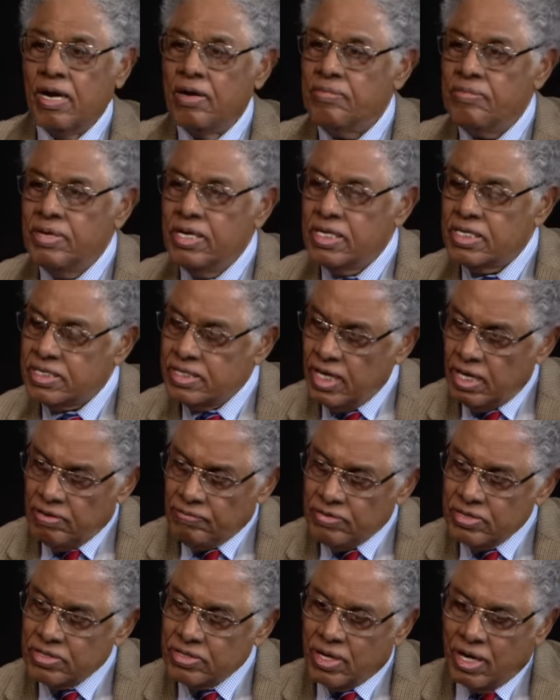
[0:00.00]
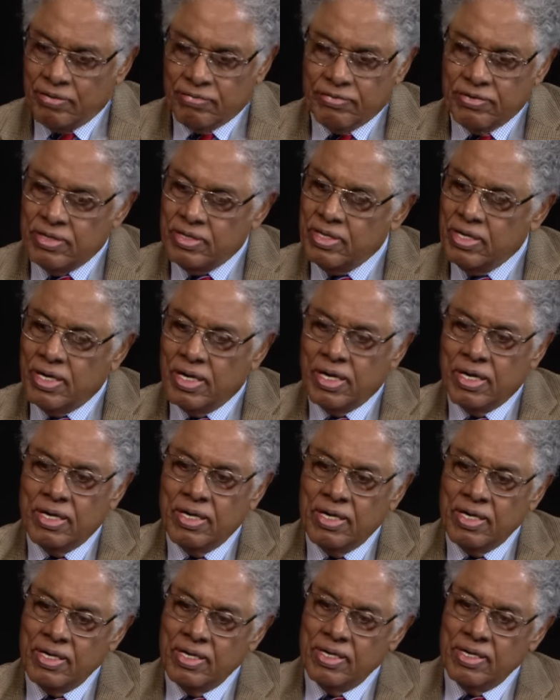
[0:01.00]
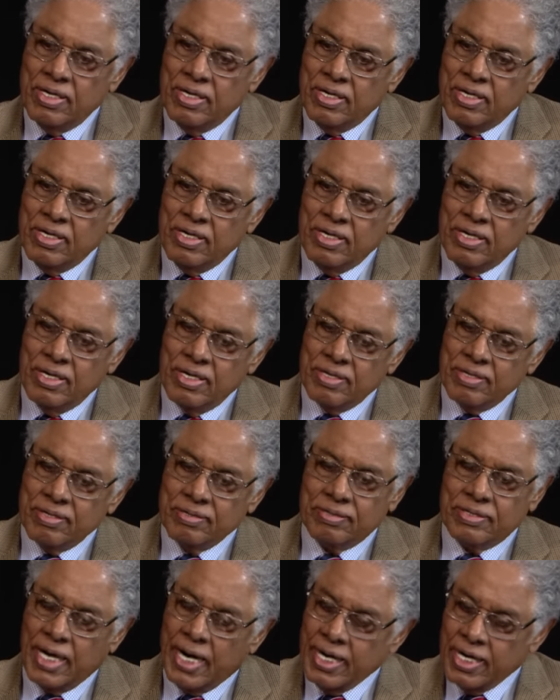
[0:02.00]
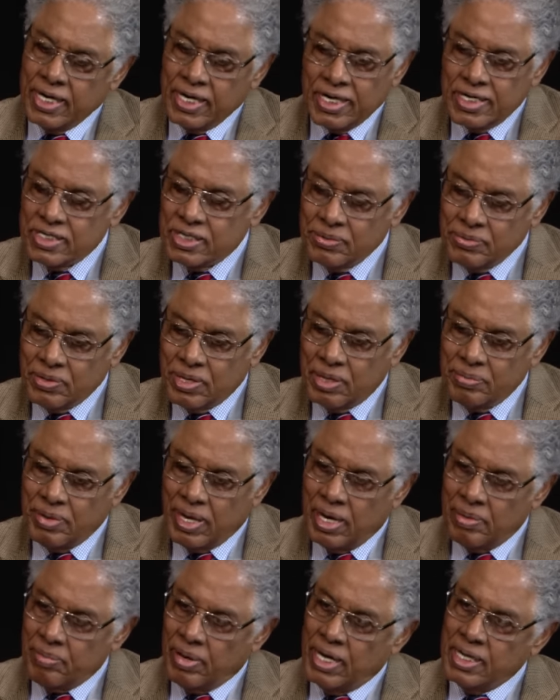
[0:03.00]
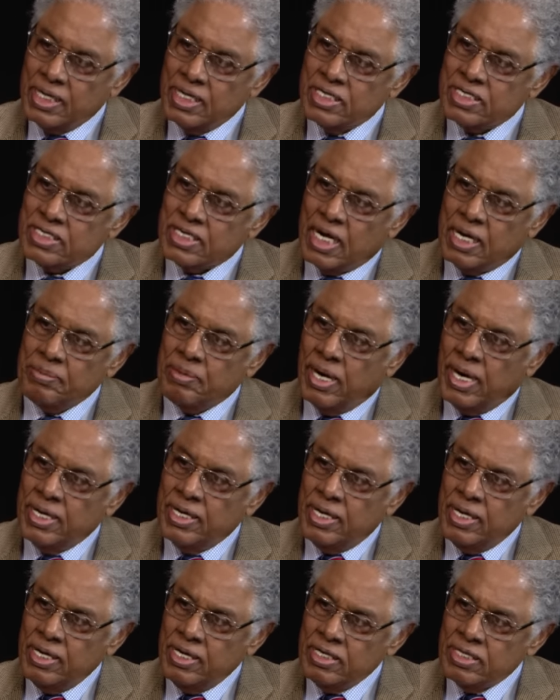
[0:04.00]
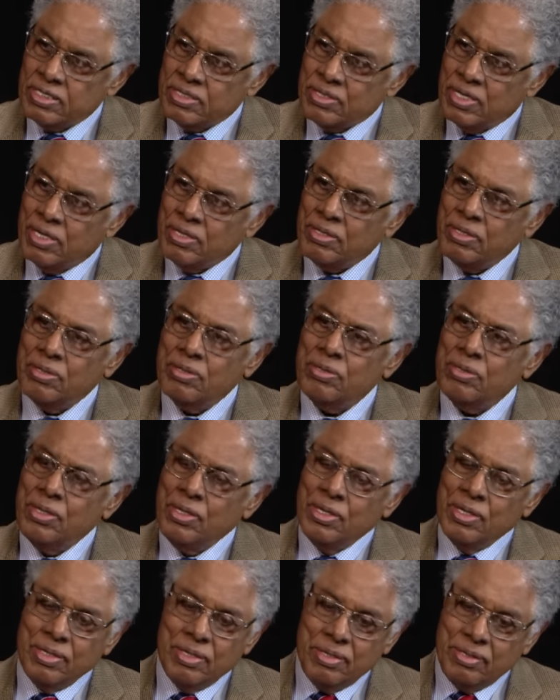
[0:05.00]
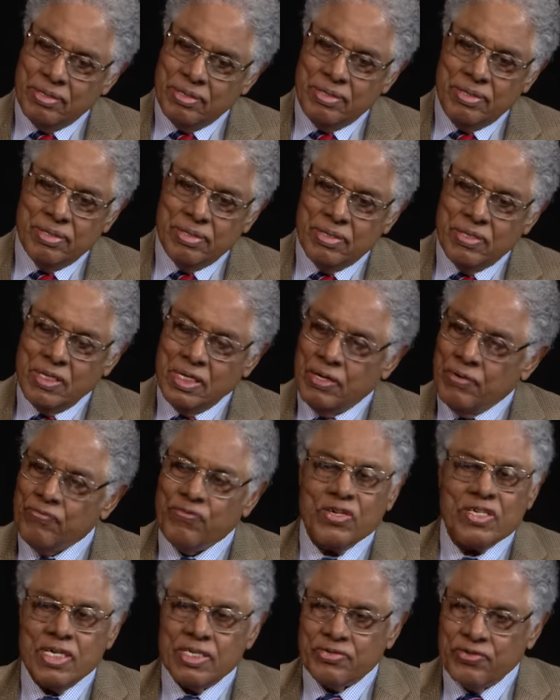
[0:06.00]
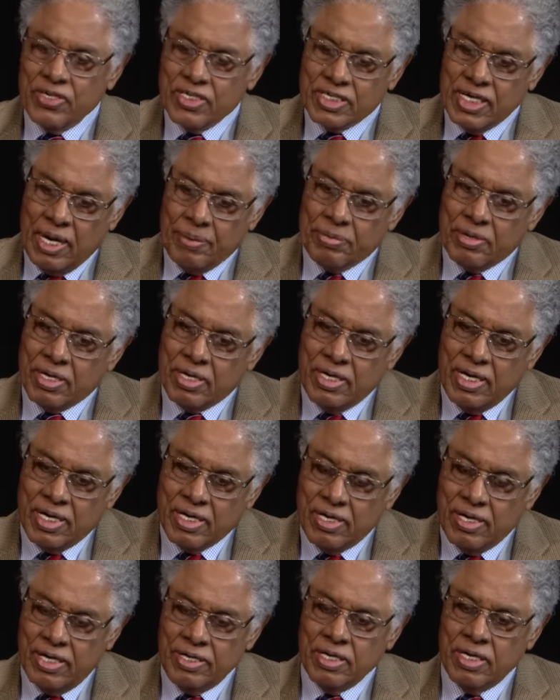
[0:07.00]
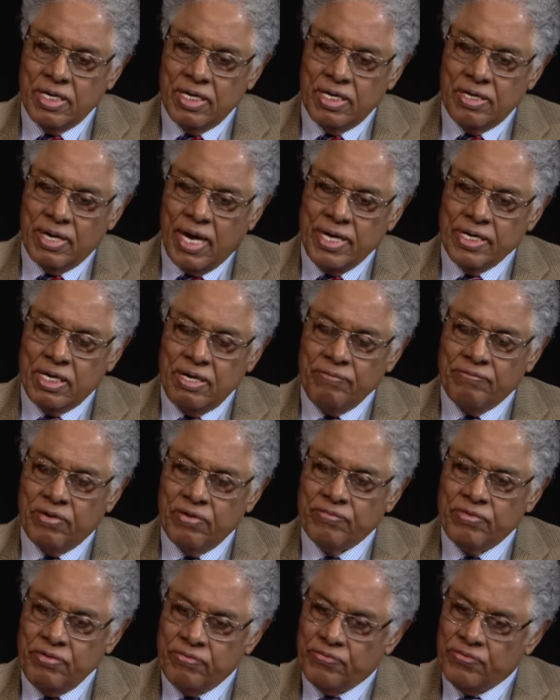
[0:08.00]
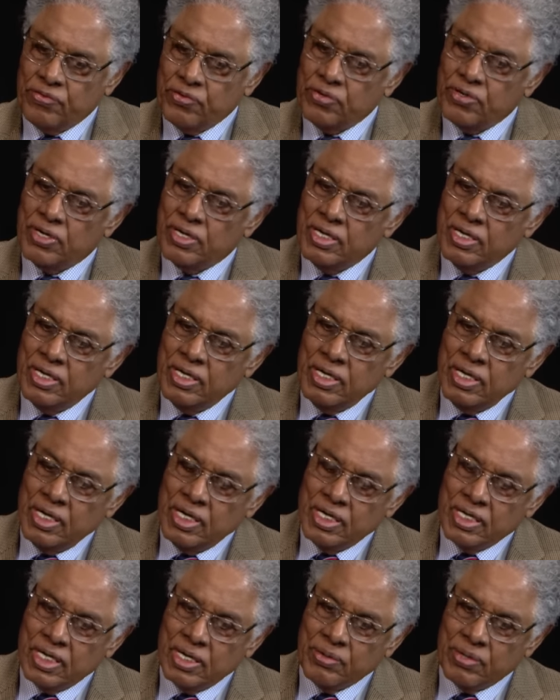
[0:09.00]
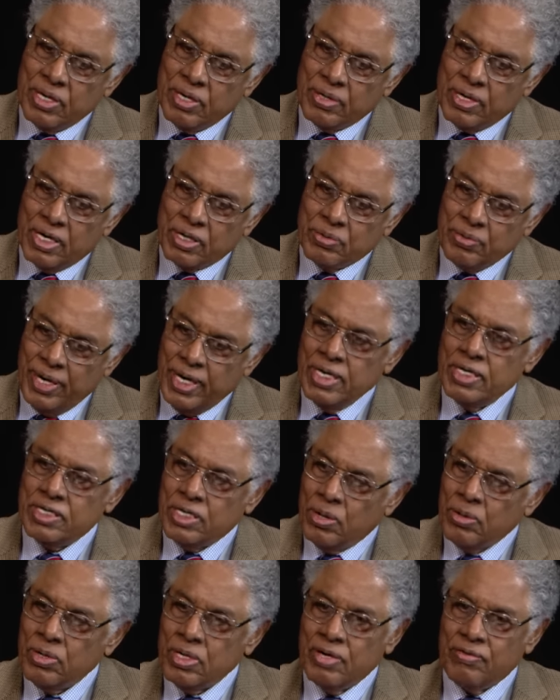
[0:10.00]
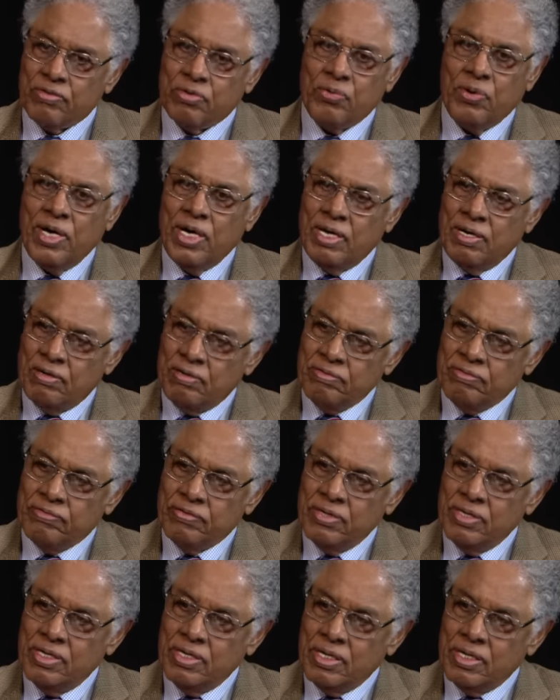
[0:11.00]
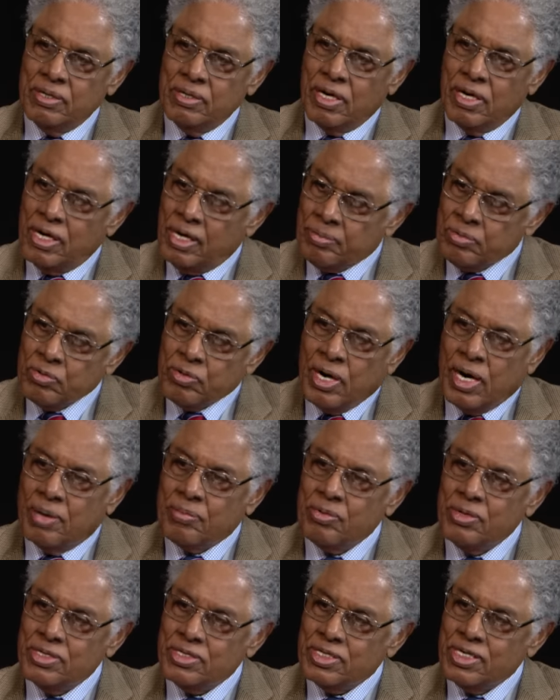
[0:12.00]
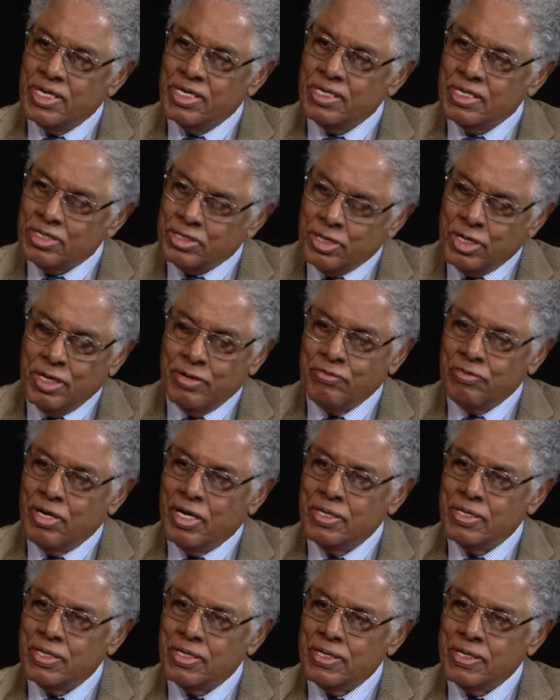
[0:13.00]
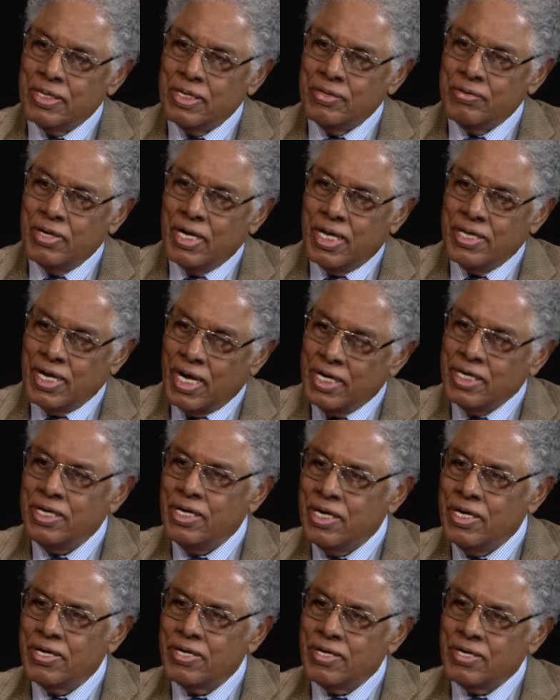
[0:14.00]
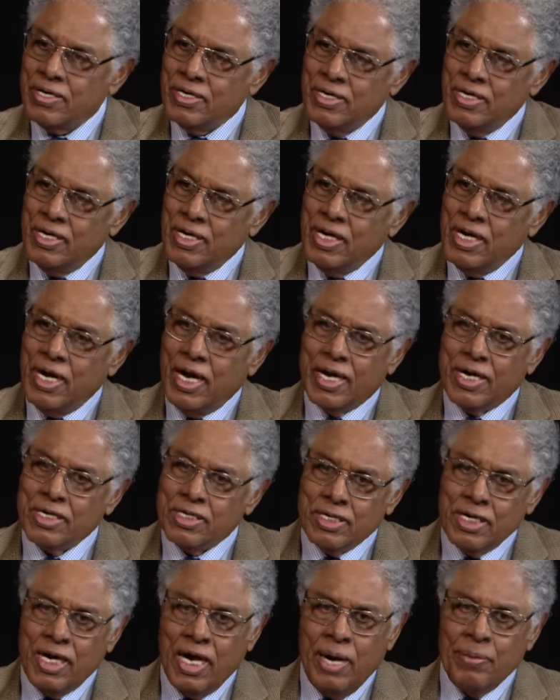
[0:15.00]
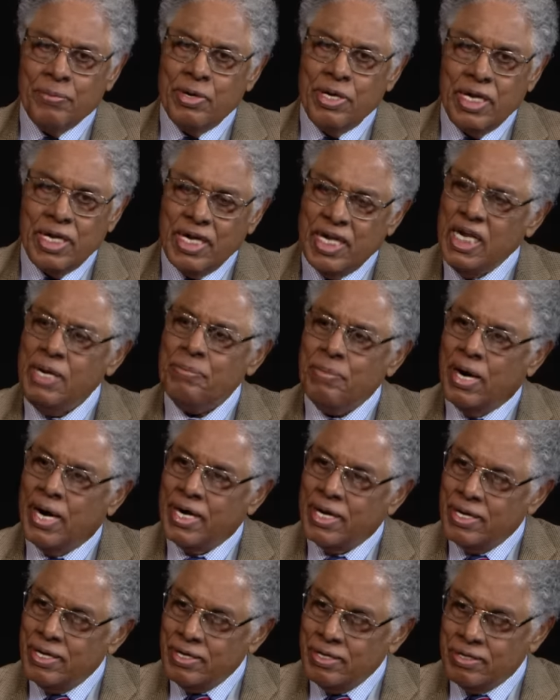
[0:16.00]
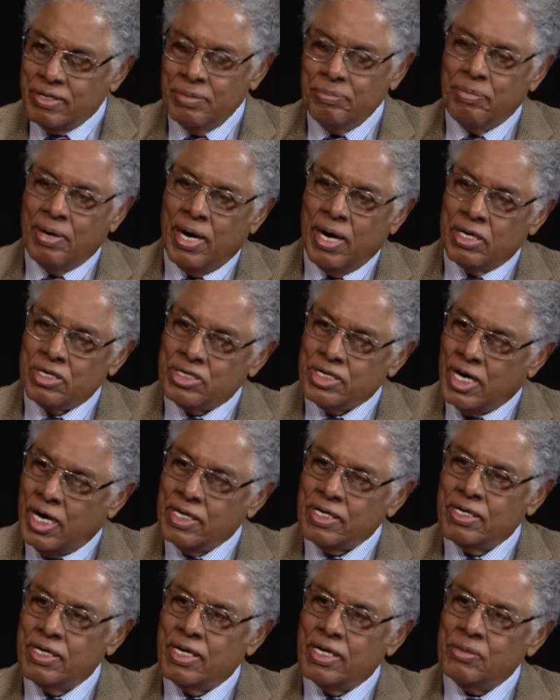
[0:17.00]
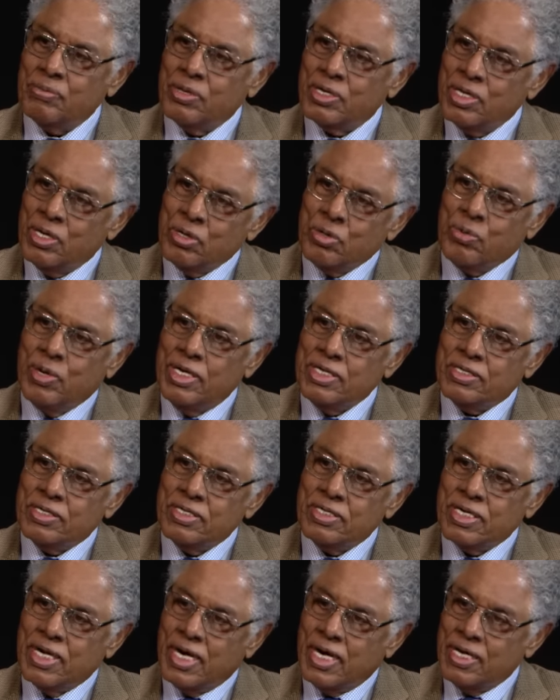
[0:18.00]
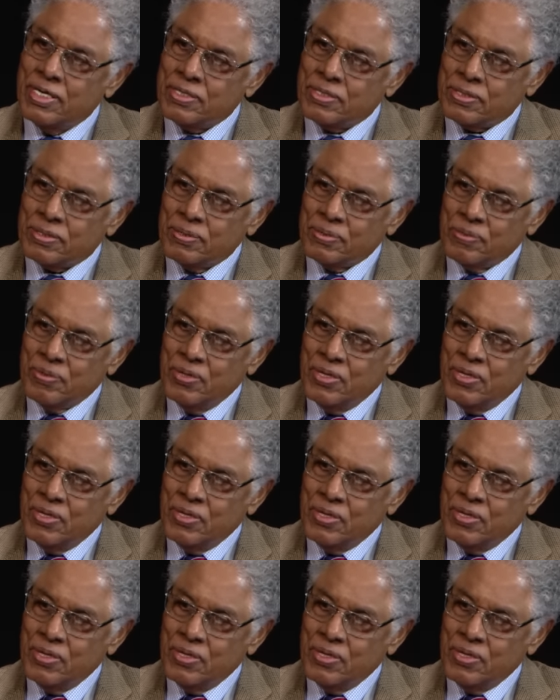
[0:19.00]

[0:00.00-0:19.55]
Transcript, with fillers: the government itself is often uh, tainted, as it were, by, by these same ideas that you. you, you. For, for example, in, in London in 1954, there were a grand total of 12 armed robberies in the city of London that year, at a time when anybody could buy a shotgun with no questions asked.